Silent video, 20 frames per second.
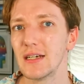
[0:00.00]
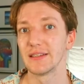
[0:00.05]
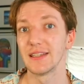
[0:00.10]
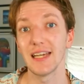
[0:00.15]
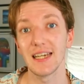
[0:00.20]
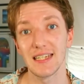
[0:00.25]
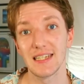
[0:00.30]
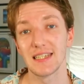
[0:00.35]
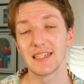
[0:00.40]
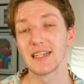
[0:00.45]

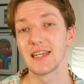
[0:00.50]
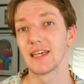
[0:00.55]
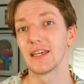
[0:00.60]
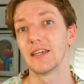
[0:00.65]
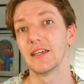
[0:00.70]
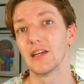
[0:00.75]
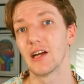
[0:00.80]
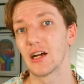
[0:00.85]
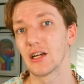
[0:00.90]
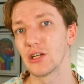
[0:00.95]
This,
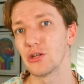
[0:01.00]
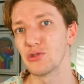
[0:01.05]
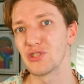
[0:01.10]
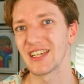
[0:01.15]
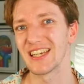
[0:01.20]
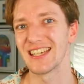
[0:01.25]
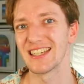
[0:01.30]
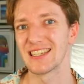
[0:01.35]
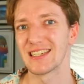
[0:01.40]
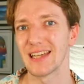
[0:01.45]
he argues,
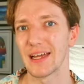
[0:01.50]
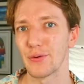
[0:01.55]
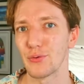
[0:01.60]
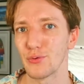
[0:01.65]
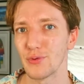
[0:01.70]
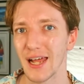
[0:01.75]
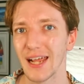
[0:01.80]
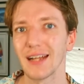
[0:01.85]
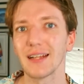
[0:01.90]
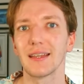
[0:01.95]
is
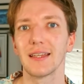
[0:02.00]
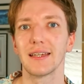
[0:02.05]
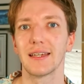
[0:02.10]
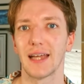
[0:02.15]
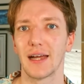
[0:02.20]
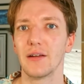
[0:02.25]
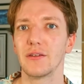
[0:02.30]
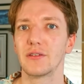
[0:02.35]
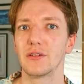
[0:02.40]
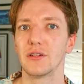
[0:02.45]
directly
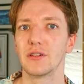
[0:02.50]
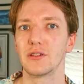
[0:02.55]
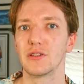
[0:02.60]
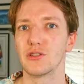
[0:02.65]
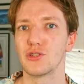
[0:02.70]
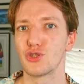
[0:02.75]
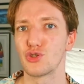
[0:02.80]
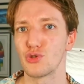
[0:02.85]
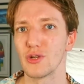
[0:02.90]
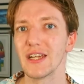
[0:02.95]
counter to
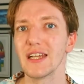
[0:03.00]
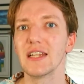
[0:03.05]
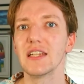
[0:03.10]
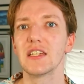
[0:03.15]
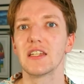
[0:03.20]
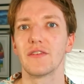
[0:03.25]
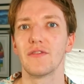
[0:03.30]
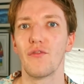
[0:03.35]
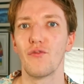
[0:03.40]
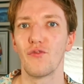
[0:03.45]
strains
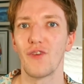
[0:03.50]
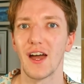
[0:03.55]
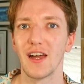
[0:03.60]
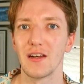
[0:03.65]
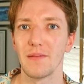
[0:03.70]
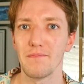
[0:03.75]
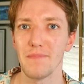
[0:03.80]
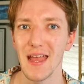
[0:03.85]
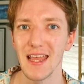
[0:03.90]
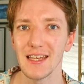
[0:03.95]
of
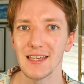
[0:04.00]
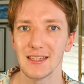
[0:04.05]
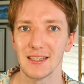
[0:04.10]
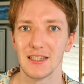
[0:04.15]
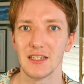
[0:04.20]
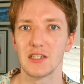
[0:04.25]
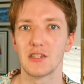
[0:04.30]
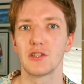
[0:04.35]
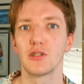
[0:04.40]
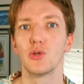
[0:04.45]

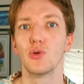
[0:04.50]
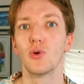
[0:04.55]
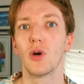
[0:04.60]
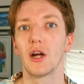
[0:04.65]
environmentalists who